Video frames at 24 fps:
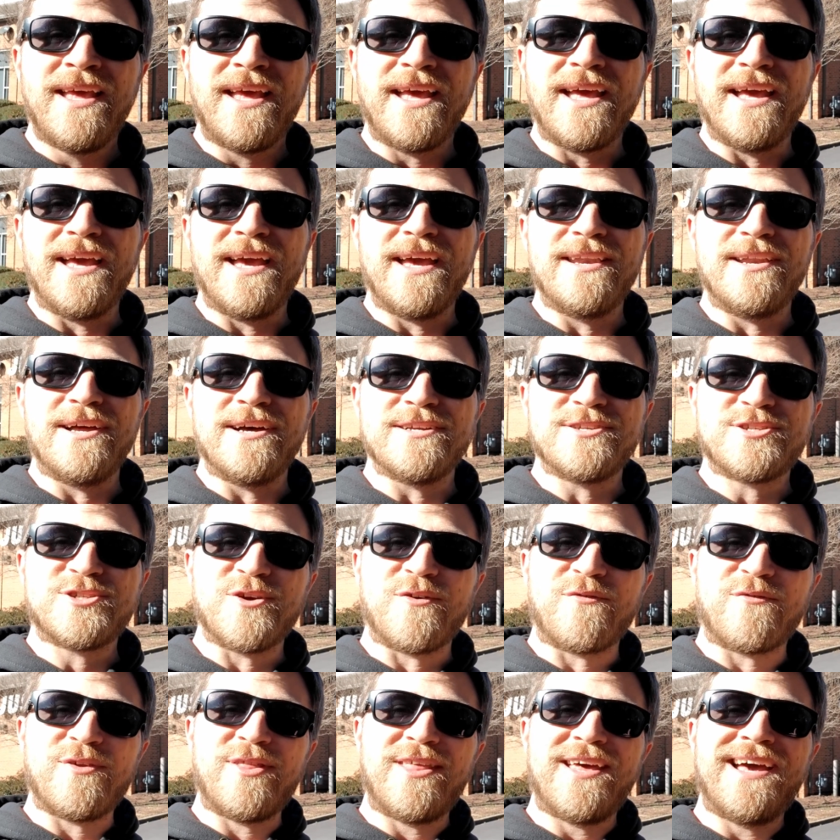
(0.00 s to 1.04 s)
And
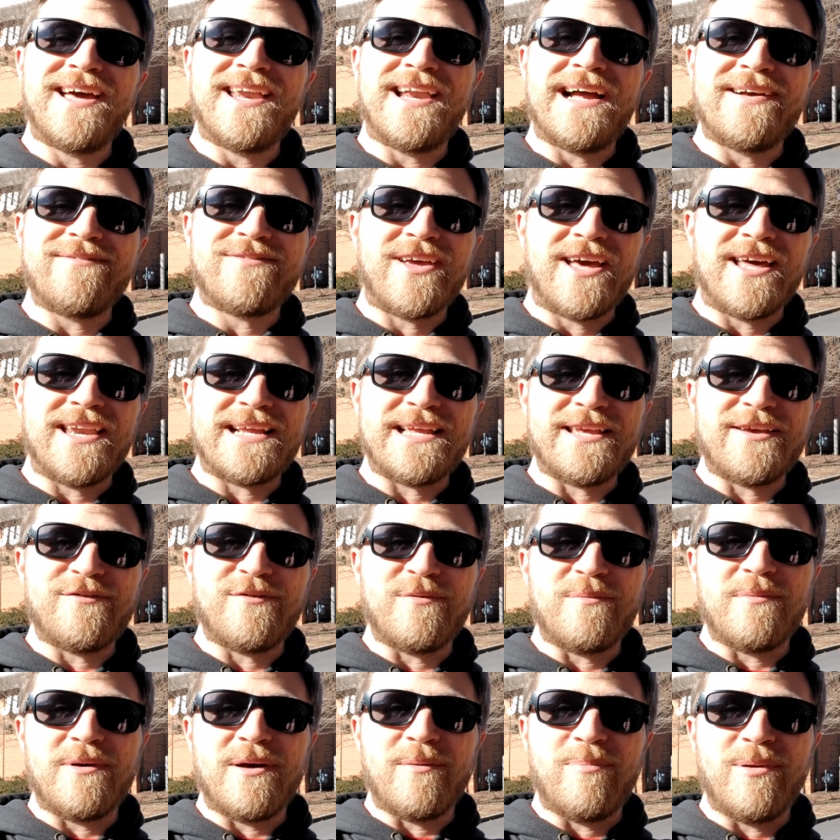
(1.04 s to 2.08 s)
so for that, I've got to give
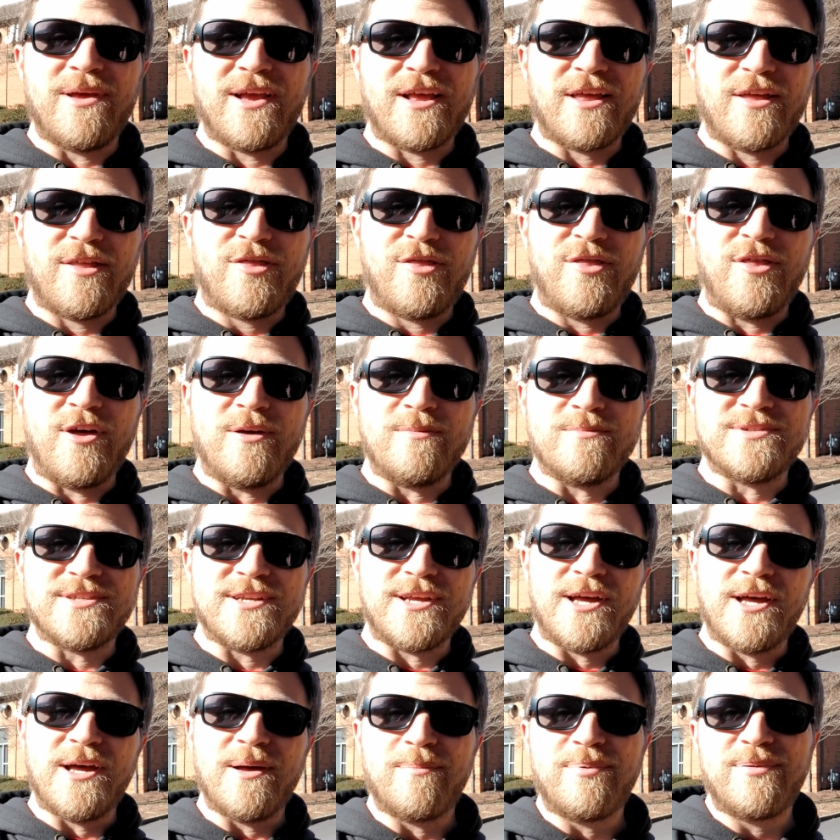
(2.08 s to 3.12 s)
them a big thumbs
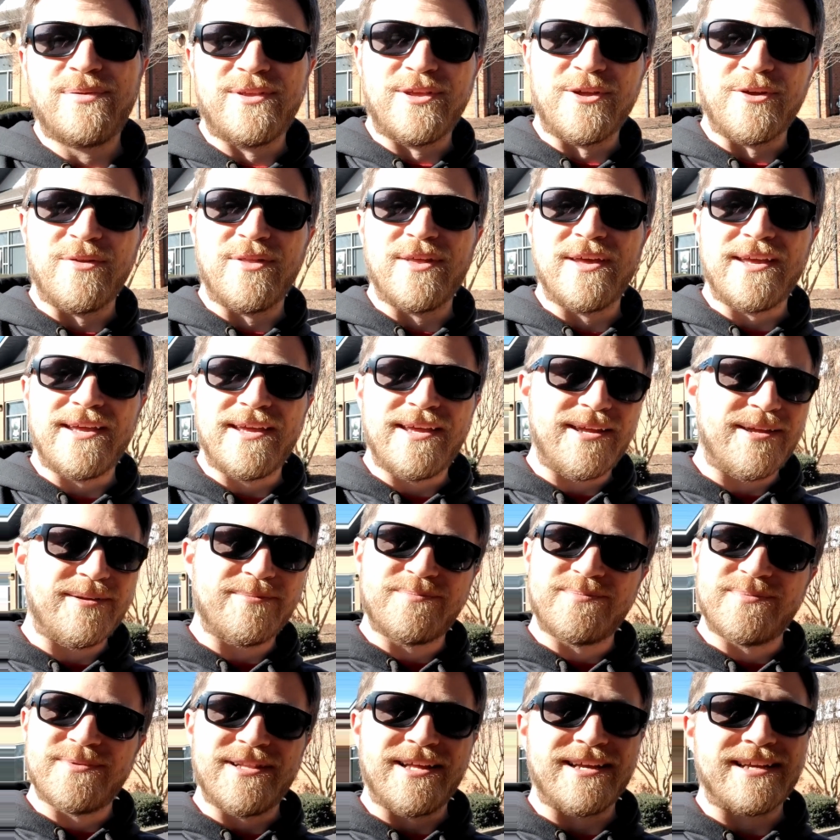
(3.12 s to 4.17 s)
up. You know, they,
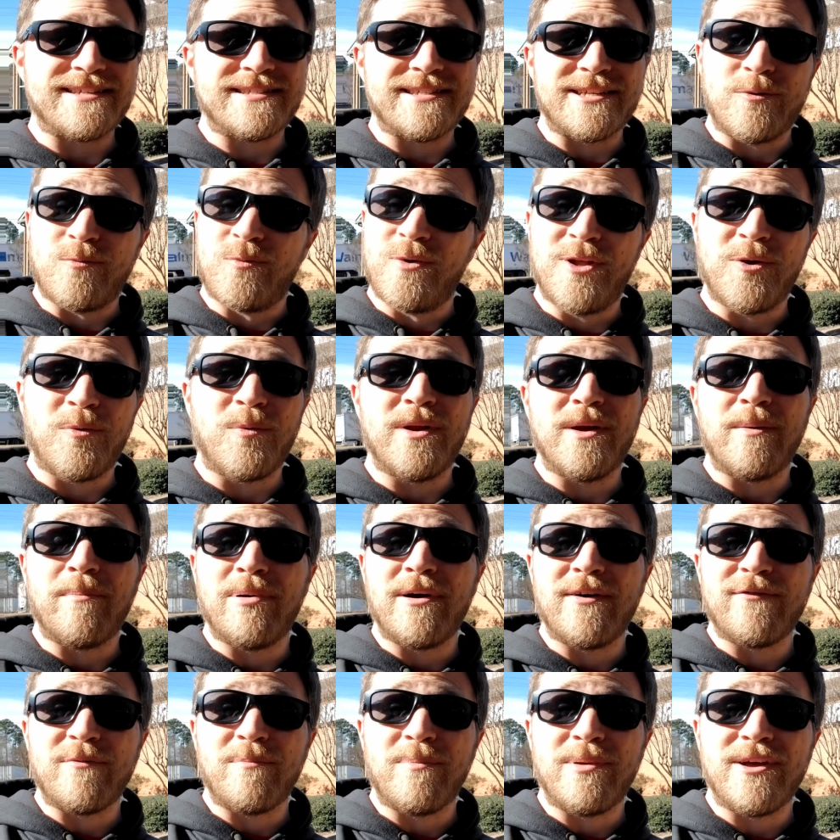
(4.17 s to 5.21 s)
like I said, really went
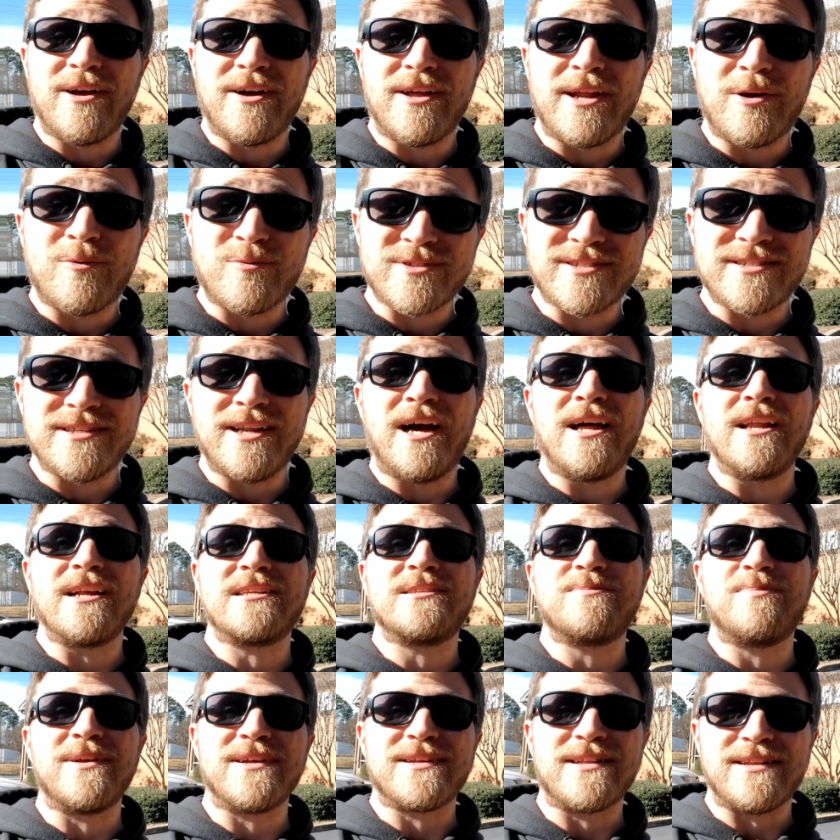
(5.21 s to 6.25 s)
above and beyond. I was not
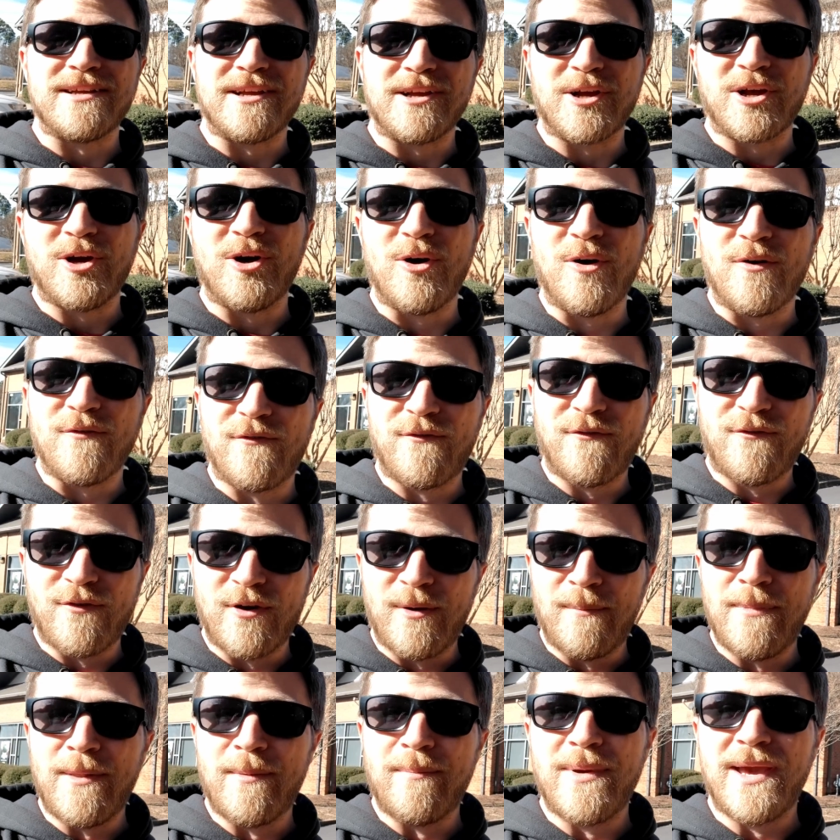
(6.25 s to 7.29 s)
expecting a call
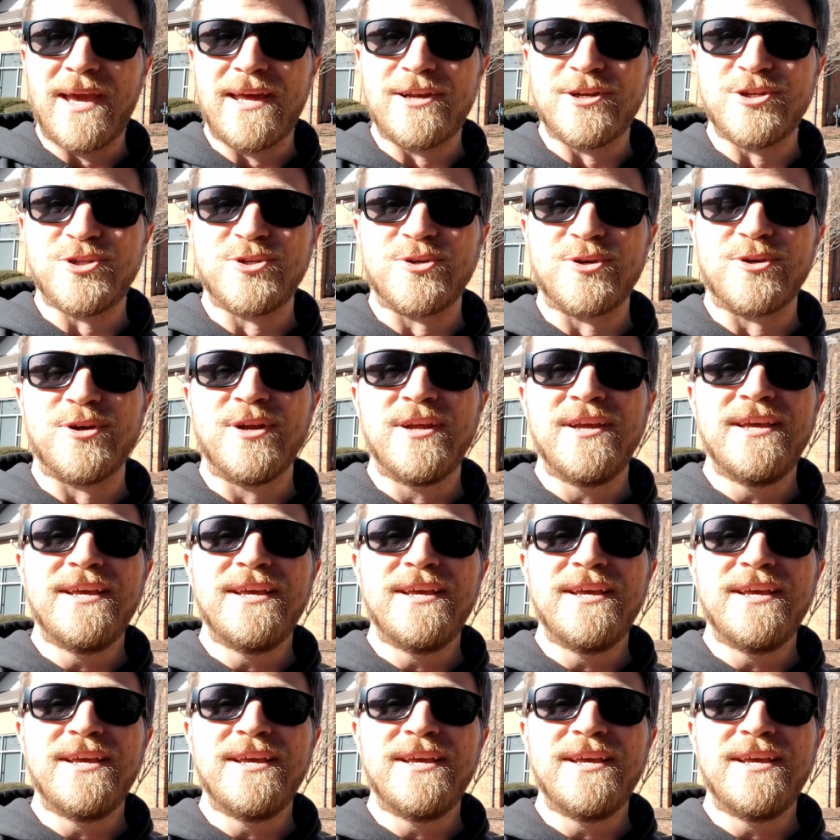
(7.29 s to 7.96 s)
from the manager,